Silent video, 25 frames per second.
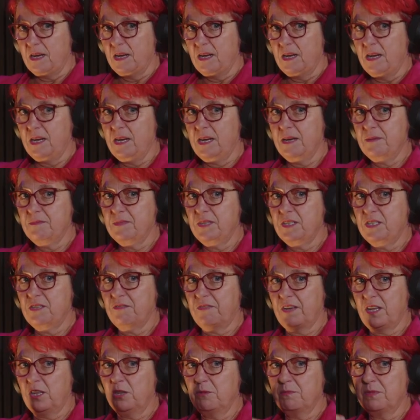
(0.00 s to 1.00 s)
the
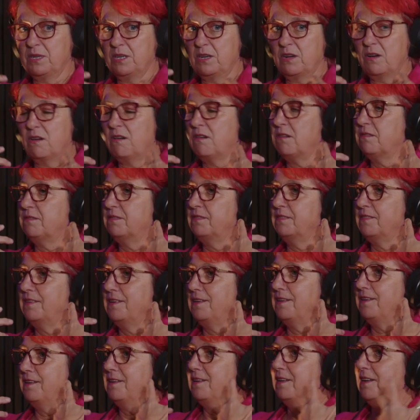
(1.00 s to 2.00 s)
development of
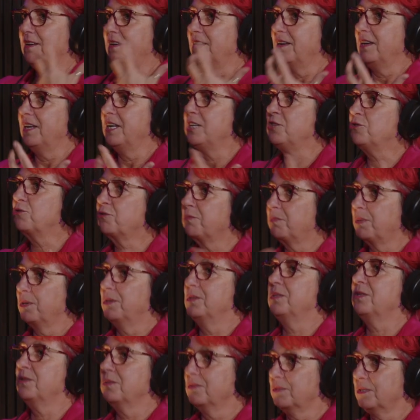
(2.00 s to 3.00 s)

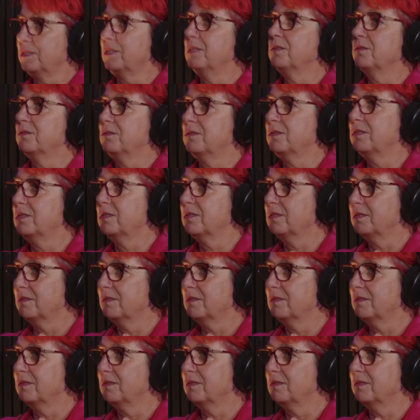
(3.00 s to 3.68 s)
intrapersonal skills,